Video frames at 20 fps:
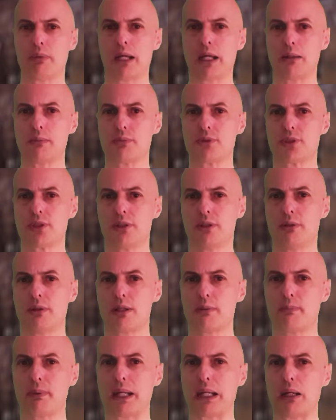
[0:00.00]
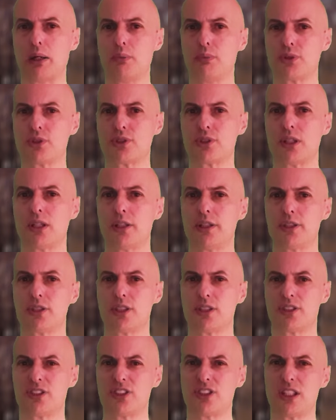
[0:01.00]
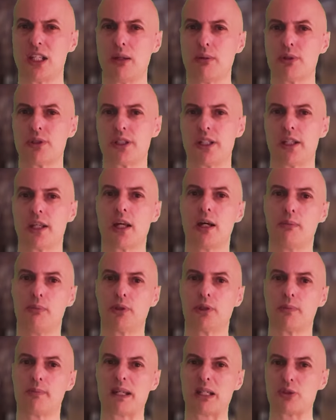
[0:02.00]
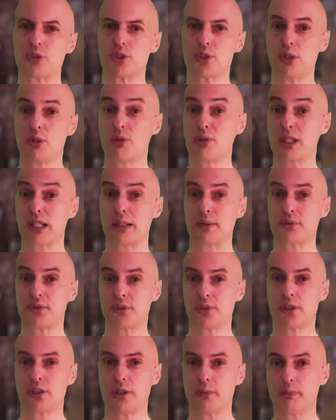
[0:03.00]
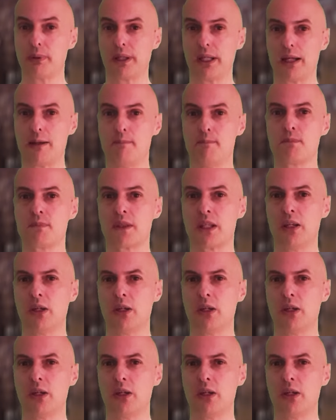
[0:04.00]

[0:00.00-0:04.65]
mapped, and the power was starting to seriously come on about 2000 RPM.